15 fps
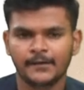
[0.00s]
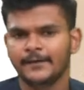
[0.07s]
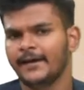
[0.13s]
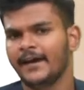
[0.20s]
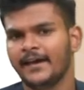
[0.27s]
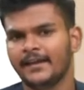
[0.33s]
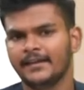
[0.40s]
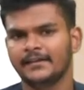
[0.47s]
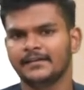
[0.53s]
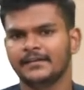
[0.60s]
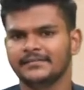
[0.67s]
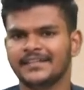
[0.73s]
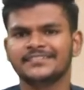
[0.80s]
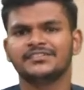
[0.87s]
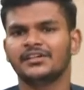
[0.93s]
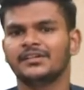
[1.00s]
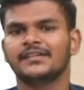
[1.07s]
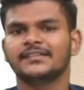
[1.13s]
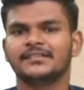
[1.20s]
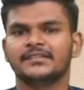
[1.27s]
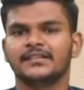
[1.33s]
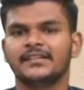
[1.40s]
And that's not
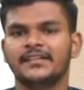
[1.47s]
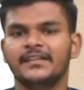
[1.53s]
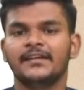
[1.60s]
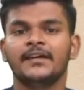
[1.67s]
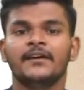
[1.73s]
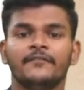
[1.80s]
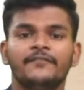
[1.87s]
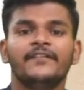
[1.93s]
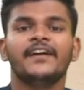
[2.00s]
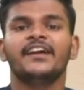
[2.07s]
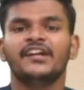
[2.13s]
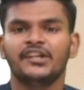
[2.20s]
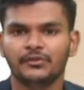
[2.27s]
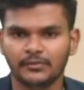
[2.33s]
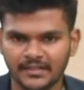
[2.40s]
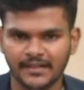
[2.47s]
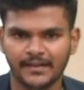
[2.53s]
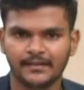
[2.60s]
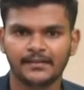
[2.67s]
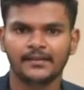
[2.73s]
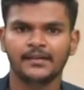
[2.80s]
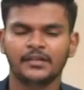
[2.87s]
necessarily fair to you, isn't
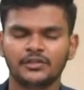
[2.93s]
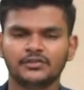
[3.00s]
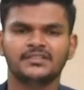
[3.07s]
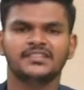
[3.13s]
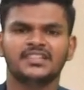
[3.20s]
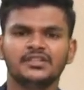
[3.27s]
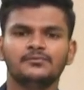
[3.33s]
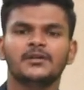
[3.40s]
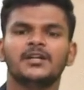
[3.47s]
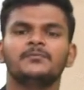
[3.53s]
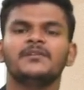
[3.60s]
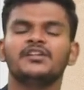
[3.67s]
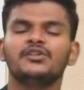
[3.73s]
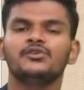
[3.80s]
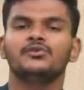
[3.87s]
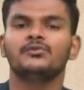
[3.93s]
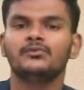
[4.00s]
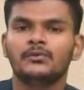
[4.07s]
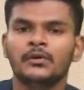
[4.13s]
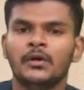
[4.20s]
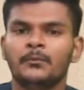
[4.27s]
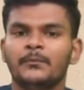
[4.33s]
it? So this is what we
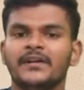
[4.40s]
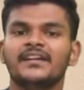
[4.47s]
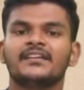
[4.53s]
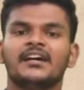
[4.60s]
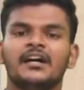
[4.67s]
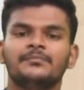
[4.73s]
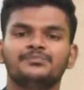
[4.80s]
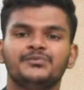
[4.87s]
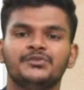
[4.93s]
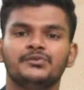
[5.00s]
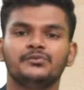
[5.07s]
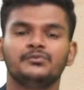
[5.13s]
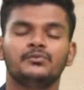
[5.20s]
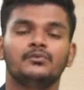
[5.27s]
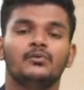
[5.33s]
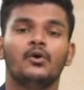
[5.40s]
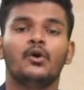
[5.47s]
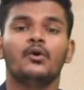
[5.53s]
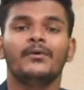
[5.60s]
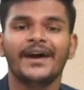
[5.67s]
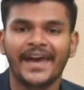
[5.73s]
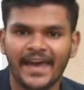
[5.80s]
do when it comes to
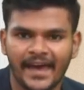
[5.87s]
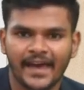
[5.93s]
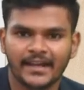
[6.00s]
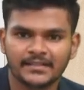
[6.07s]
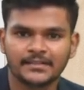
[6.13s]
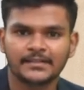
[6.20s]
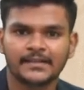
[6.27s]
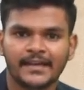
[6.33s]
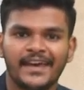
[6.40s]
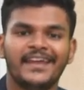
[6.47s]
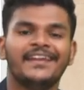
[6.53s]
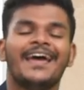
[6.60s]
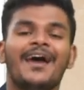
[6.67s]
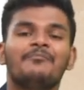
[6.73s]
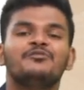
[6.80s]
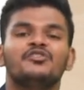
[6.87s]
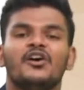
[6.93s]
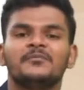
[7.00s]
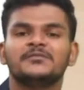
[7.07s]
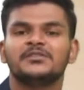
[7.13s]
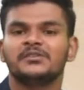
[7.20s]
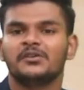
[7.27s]
overheads and
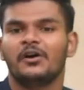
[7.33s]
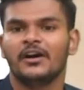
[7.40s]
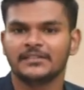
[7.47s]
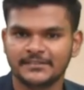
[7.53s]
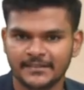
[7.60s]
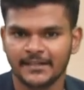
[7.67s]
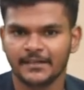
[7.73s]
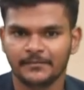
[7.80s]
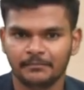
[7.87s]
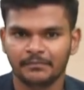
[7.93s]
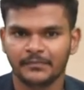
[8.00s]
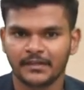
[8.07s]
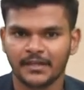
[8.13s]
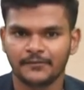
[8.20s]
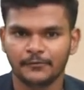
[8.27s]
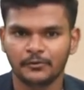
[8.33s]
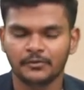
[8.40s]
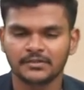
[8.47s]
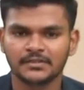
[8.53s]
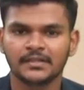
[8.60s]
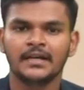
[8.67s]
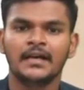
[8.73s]
absorption costing. Okay,
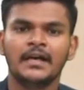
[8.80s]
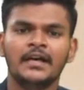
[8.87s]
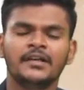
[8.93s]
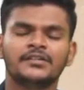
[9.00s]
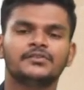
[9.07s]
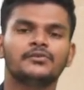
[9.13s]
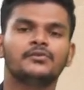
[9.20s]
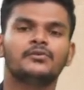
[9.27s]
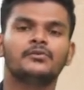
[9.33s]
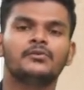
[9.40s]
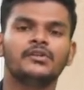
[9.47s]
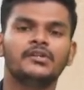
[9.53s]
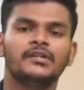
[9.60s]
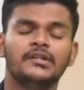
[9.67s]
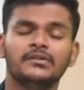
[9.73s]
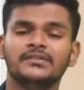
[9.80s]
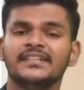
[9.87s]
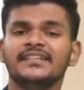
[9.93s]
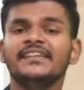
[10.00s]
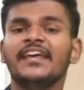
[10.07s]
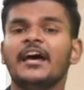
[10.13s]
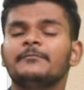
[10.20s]
folks? So
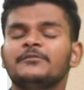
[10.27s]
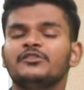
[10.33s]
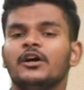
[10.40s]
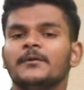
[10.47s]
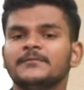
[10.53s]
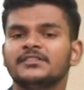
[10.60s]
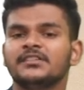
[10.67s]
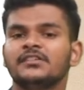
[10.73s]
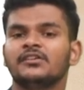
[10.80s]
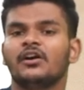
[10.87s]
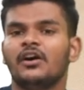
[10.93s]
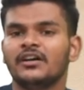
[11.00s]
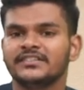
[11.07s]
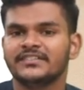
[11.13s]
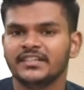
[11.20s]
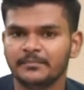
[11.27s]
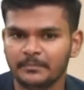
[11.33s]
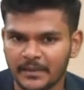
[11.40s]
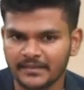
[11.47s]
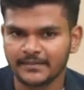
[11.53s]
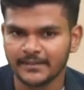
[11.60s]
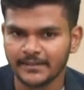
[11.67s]
using the absorption costing
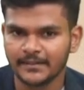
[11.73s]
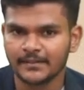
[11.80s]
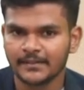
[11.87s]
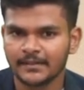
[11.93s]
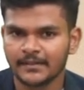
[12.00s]
method,